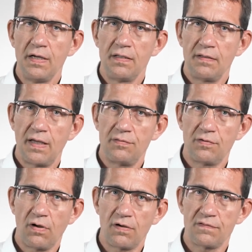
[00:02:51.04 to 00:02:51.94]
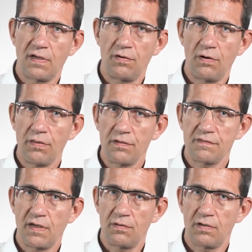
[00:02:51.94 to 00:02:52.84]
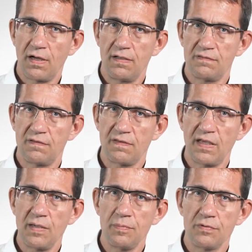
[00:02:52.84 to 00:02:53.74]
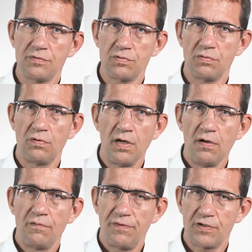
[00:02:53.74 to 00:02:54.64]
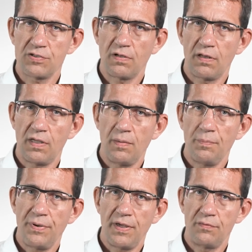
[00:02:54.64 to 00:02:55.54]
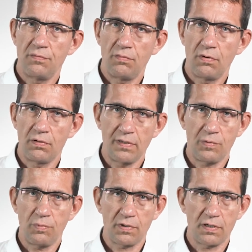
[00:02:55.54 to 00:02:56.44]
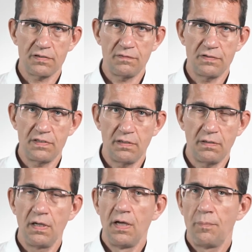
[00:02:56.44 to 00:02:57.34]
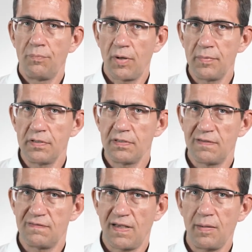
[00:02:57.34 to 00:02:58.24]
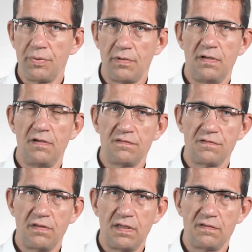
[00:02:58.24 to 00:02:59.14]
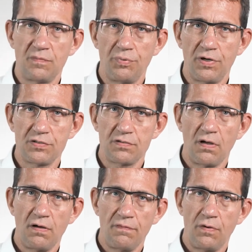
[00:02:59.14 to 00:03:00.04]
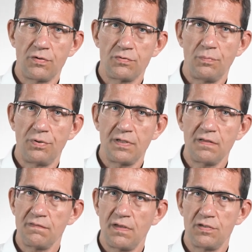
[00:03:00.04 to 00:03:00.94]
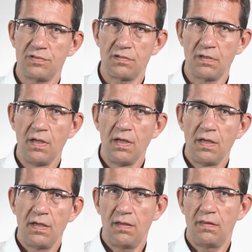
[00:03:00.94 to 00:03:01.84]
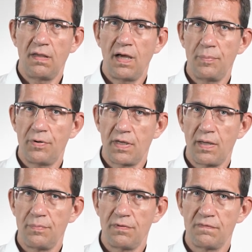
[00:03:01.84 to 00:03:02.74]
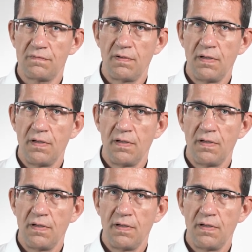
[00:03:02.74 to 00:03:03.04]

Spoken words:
nitric oxide, or other cytokines, is able to functionally impair neuronal network activity. And a prominent example is the suppression of long-term potentiation in the hippocampus.